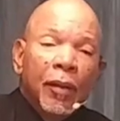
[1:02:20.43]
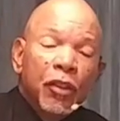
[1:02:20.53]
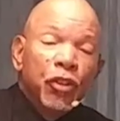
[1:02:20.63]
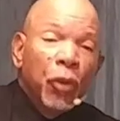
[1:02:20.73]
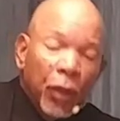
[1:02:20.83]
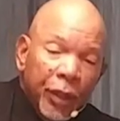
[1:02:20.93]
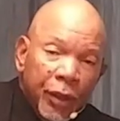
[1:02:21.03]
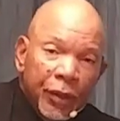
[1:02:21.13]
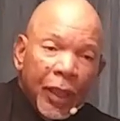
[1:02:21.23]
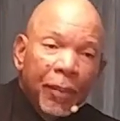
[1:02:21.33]
join
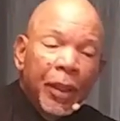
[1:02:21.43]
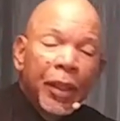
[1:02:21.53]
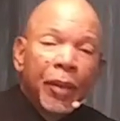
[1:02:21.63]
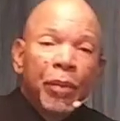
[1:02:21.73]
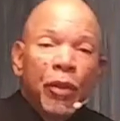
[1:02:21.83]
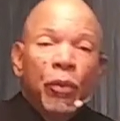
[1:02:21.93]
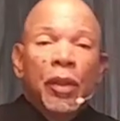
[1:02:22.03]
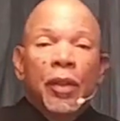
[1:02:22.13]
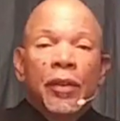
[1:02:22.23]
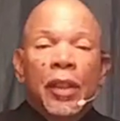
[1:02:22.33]
us, amen, and be with
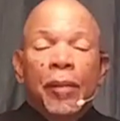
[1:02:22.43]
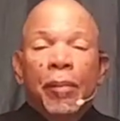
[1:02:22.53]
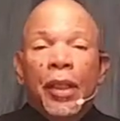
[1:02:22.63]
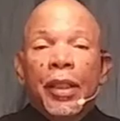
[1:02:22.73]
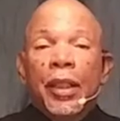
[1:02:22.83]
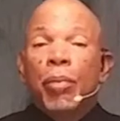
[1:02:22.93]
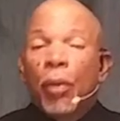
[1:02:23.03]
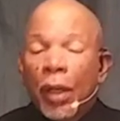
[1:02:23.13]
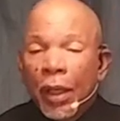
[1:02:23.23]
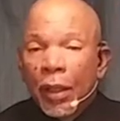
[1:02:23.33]
us, amen, in
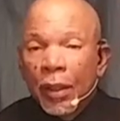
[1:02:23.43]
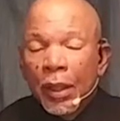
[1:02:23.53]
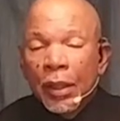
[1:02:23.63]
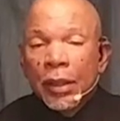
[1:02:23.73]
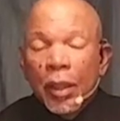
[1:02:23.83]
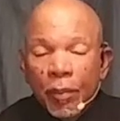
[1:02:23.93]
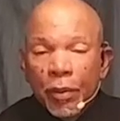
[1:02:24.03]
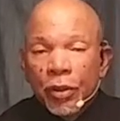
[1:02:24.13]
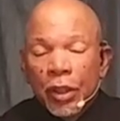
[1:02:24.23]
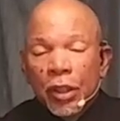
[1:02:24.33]
prayer. Keep
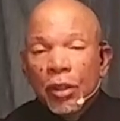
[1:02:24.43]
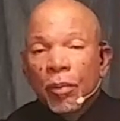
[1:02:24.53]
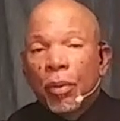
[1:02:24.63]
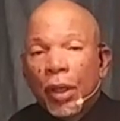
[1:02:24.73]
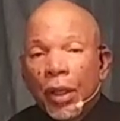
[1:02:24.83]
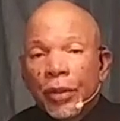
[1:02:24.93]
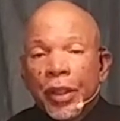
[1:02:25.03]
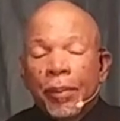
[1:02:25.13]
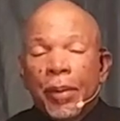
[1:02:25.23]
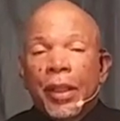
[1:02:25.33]
us in your prayers,
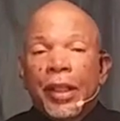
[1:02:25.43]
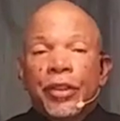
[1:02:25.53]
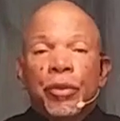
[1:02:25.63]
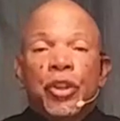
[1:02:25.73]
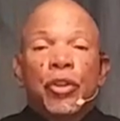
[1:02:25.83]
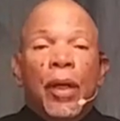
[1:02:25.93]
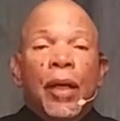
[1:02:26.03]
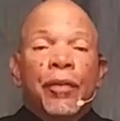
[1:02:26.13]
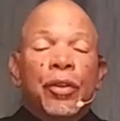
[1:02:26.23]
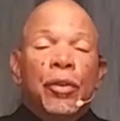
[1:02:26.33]
amen, as we strive
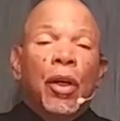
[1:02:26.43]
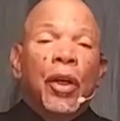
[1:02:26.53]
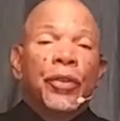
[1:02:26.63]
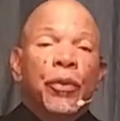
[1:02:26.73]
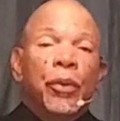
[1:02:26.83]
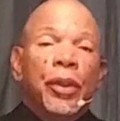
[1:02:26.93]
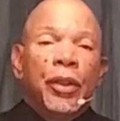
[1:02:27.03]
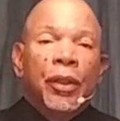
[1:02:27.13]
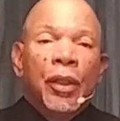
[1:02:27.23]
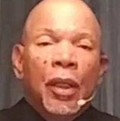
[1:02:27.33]
to do God's
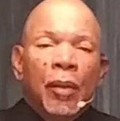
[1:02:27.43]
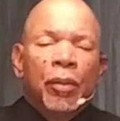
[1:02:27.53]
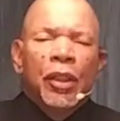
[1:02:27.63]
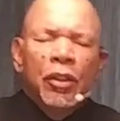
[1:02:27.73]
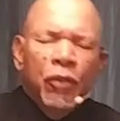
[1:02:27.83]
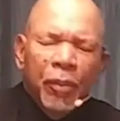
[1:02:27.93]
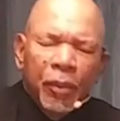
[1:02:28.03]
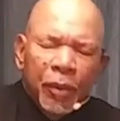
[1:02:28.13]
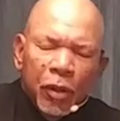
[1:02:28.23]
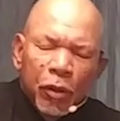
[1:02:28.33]
will. Please
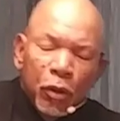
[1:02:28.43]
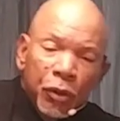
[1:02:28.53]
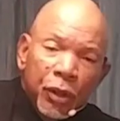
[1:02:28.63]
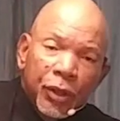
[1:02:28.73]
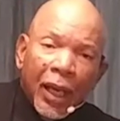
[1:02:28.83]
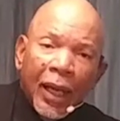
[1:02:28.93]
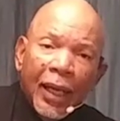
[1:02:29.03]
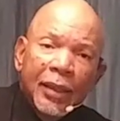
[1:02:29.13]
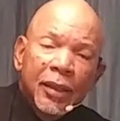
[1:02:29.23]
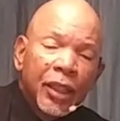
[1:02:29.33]
remember to do your
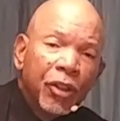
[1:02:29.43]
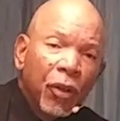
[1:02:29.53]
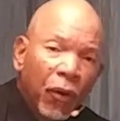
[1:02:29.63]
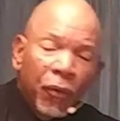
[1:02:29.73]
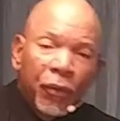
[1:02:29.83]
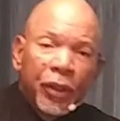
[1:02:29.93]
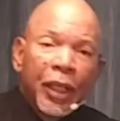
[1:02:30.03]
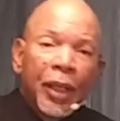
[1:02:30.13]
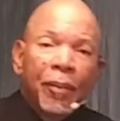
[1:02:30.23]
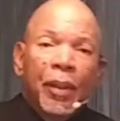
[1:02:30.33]
tithes and your offering,
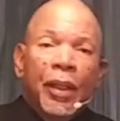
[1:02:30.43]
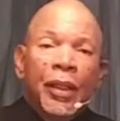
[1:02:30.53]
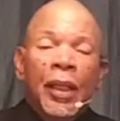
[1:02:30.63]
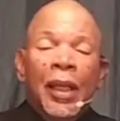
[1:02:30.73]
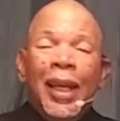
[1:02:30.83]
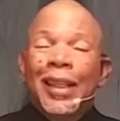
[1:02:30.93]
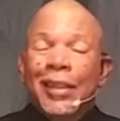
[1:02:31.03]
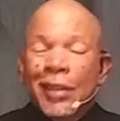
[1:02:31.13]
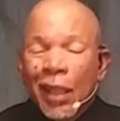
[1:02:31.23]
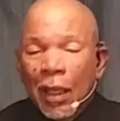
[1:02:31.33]
amen, as
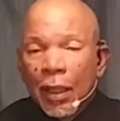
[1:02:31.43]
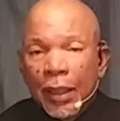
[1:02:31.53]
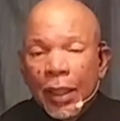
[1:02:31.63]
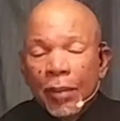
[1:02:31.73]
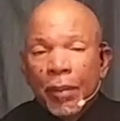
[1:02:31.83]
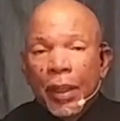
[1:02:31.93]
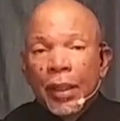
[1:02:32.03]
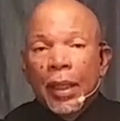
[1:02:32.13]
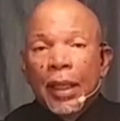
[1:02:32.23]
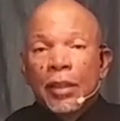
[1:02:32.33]
God, amen,
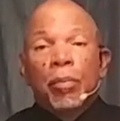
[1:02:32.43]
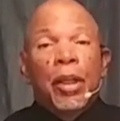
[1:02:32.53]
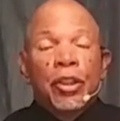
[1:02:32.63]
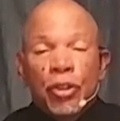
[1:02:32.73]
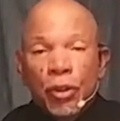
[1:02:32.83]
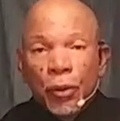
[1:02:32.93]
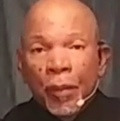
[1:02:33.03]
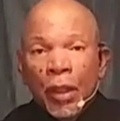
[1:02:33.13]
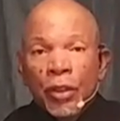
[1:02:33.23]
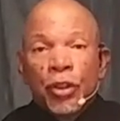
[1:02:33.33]
has blessed you
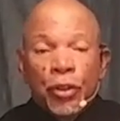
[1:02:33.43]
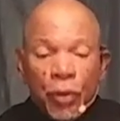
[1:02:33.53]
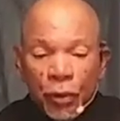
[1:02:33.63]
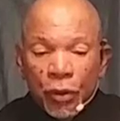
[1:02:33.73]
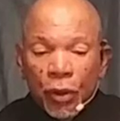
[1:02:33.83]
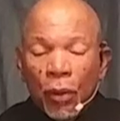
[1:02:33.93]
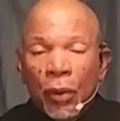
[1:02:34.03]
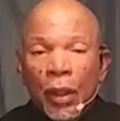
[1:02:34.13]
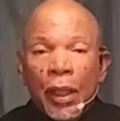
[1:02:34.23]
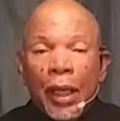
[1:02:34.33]
to do so.
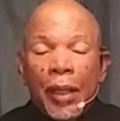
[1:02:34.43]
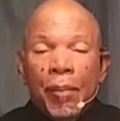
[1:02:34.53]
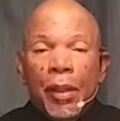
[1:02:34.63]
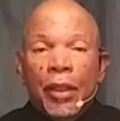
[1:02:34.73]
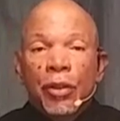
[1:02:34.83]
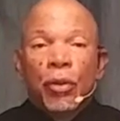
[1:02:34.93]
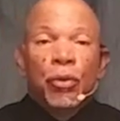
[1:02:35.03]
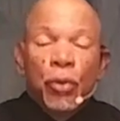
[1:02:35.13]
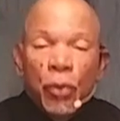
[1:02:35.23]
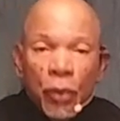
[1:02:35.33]
Amen. Don't
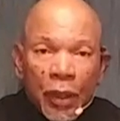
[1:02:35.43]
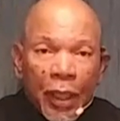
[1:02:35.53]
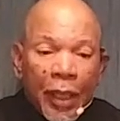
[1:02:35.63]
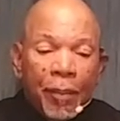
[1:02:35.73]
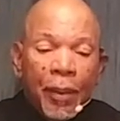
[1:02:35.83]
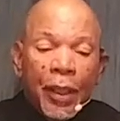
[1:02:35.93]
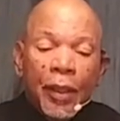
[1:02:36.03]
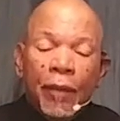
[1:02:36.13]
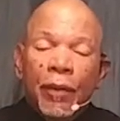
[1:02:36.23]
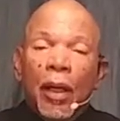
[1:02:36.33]
do, amen,
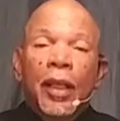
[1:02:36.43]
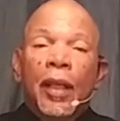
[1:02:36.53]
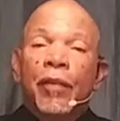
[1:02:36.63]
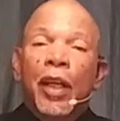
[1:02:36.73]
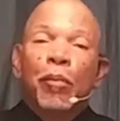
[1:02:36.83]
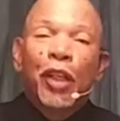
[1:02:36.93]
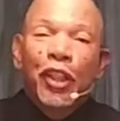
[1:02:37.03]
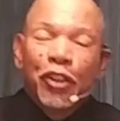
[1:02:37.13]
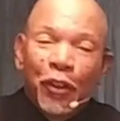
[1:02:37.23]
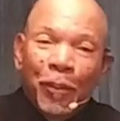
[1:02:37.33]
if God have not
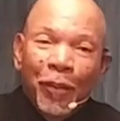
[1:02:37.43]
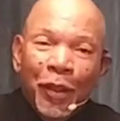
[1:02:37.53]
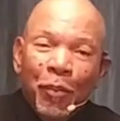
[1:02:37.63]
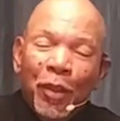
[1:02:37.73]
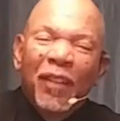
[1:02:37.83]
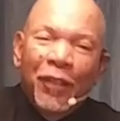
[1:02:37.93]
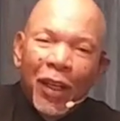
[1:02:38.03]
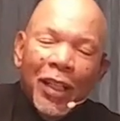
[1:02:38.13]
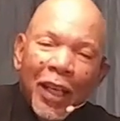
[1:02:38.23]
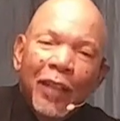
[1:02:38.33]
blessed you. But if
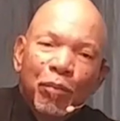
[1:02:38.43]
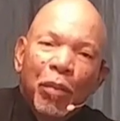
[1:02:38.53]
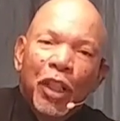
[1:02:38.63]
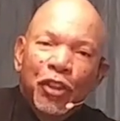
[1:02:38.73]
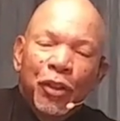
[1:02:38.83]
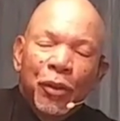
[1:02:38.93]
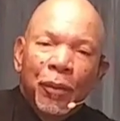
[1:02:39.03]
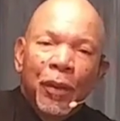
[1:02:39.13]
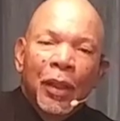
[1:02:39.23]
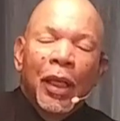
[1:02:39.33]
God has blessed you,
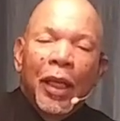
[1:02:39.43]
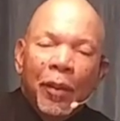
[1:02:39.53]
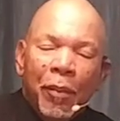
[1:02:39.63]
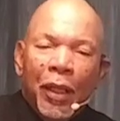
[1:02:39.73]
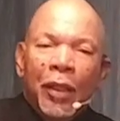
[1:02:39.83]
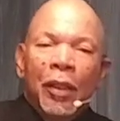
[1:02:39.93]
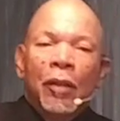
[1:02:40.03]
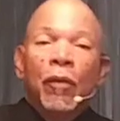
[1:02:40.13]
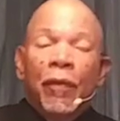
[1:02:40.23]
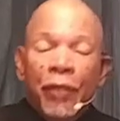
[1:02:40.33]
amen,
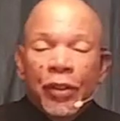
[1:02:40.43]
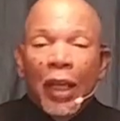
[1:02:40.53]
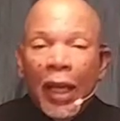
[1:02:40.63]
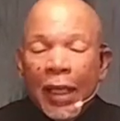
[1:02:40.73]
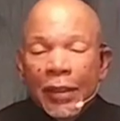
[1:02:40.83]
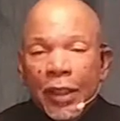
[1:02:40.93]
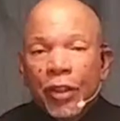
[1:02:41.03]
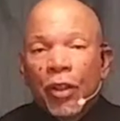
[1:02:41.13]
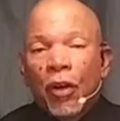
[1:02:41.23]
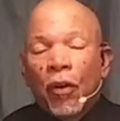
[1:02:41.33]
with your tithes and
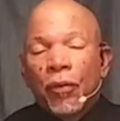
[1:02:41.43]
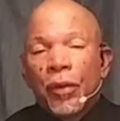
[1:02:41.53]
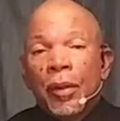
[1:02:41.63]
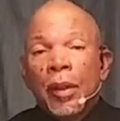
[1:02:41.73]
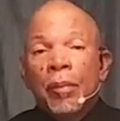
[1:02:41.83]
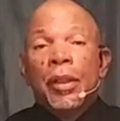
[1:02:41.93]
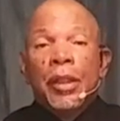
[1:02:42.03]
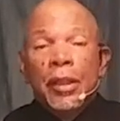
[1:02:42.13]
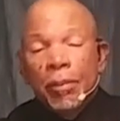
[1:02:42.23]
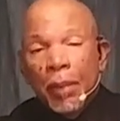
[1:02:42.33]
your offering,
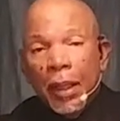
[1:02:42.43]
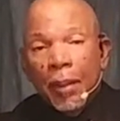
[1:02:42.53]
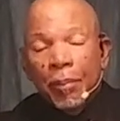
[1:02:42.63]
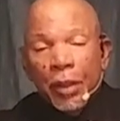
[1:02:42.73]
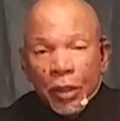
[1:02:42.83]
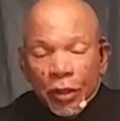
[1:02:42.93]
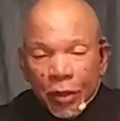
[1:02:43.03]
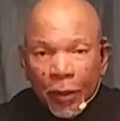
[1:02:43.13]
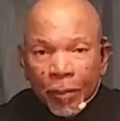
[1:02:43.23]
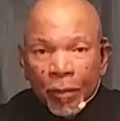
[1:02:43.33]
please, ma'am, please,
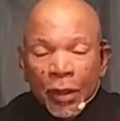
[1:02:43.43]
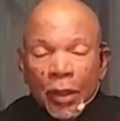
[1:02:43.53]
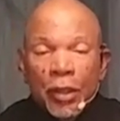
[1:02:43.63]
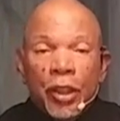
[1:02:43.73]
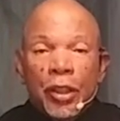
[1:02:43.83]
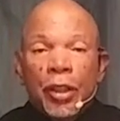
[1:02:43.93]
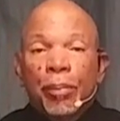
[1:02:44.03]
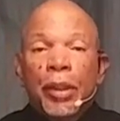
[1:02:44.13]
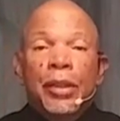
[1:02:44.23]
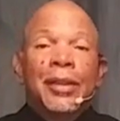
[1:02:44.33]
sir, continue. Pay your